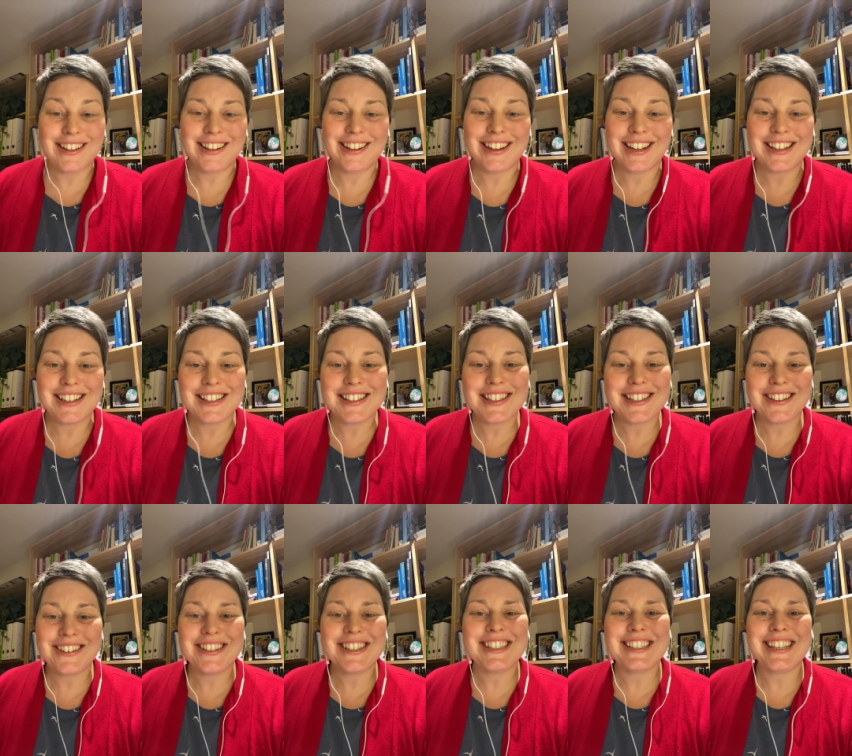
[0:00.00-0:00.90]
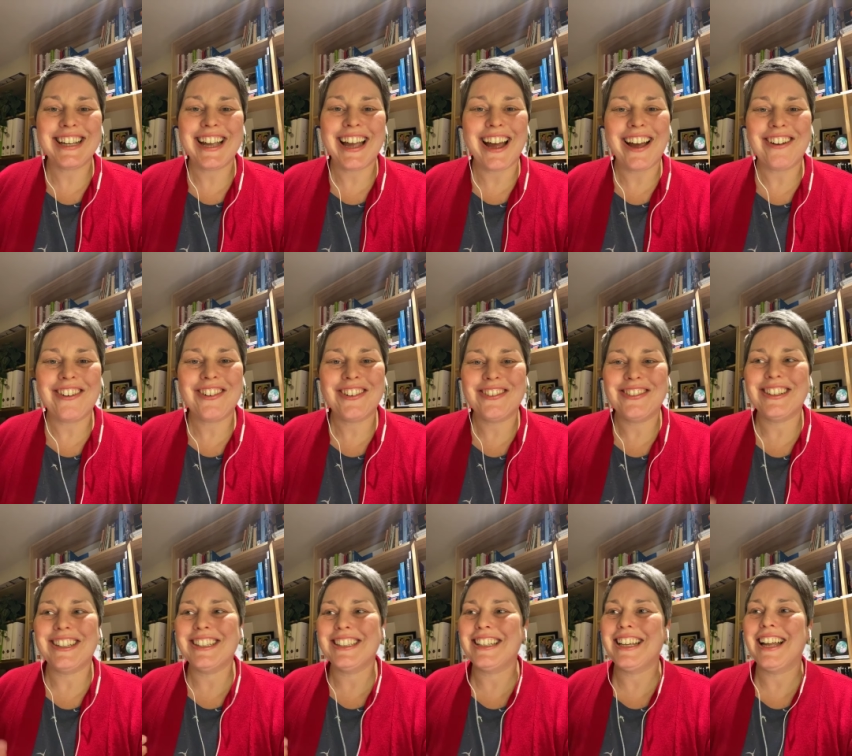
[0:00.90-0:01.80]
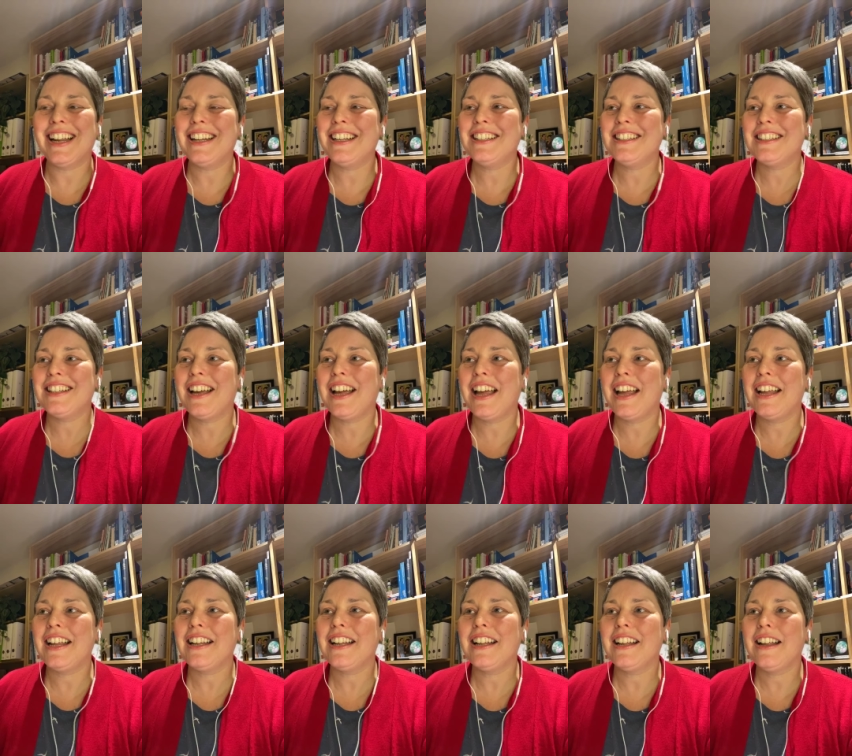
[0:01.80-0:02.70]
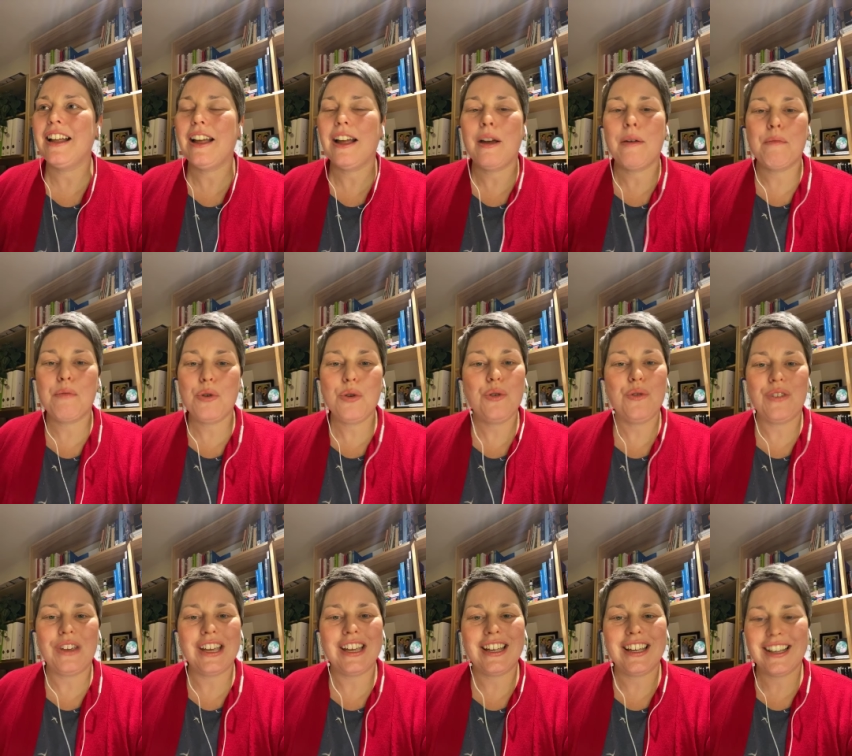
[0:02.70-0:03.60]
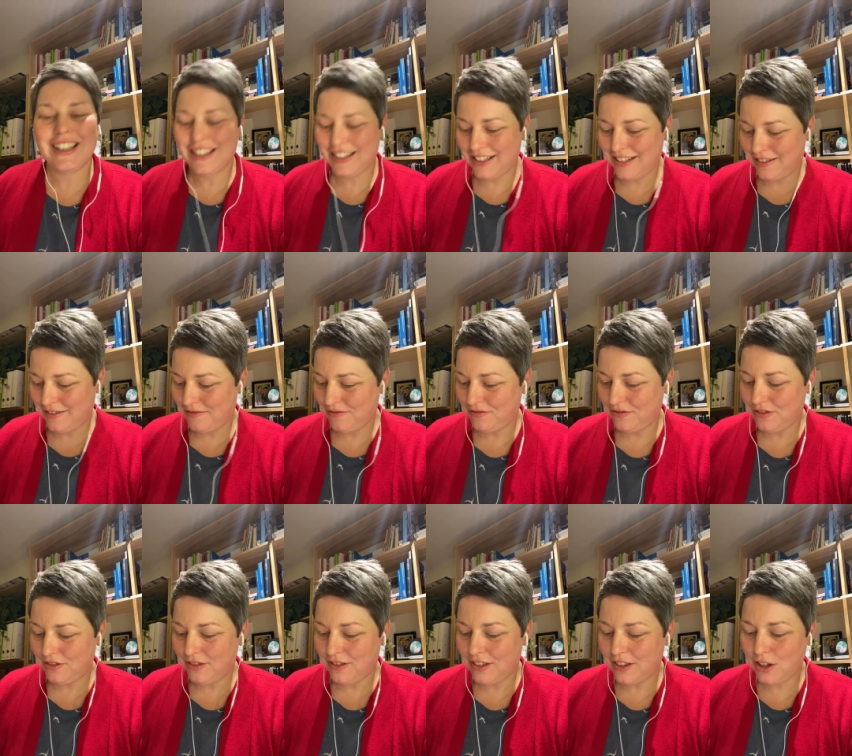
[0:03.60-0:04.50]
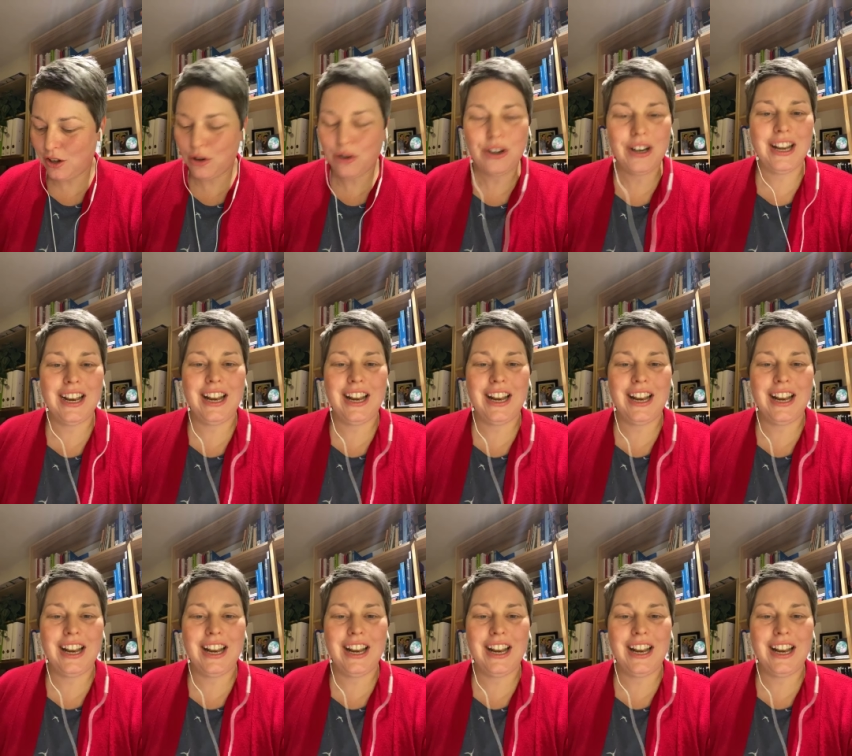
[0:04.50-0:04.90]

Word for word: Like seriously, how cool is that? It's like a movie. You couldn't